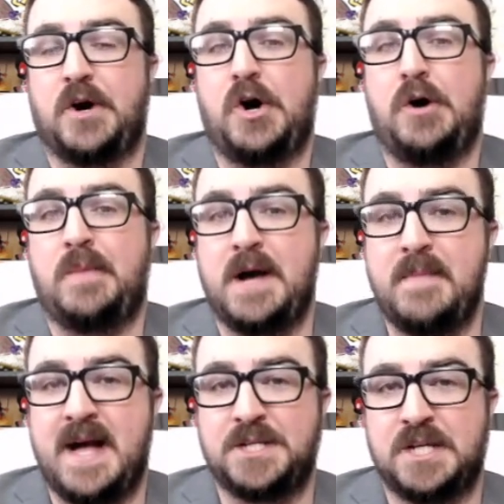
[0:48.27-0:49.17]
all my
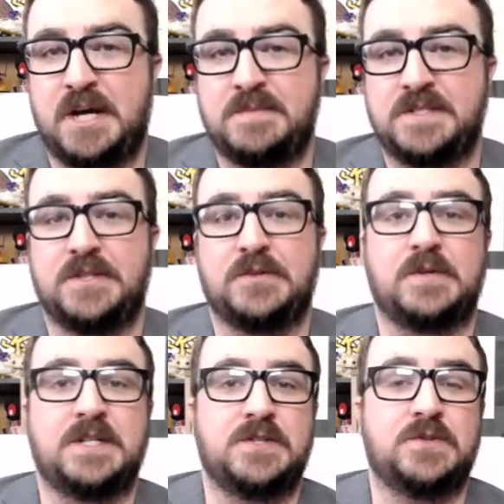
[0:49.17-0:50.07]
matchups and the
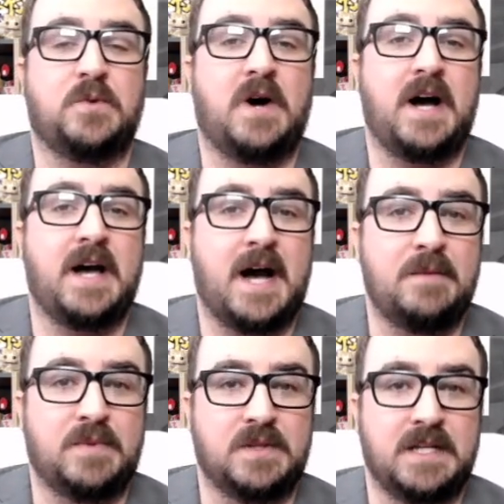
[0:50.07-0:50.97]
reasons why I
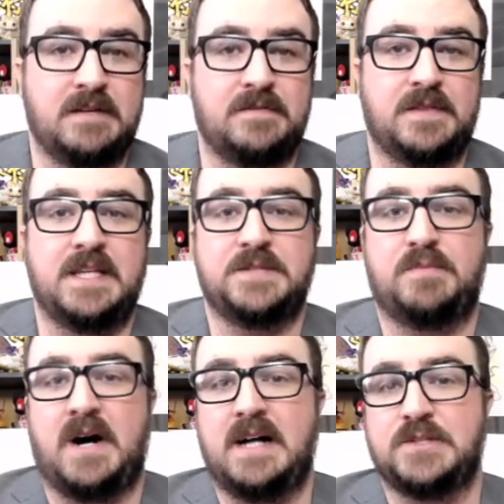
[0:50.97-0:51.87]
believe these
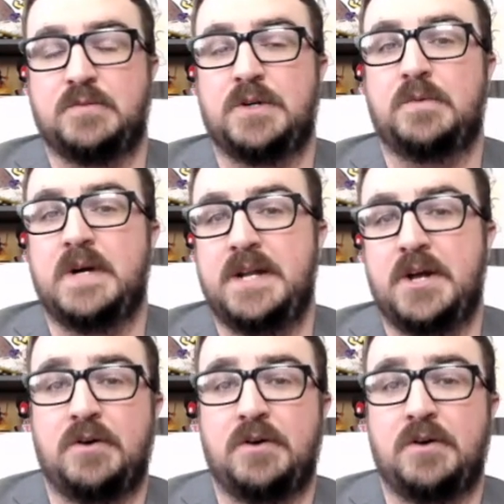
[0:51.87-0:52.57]
bots will win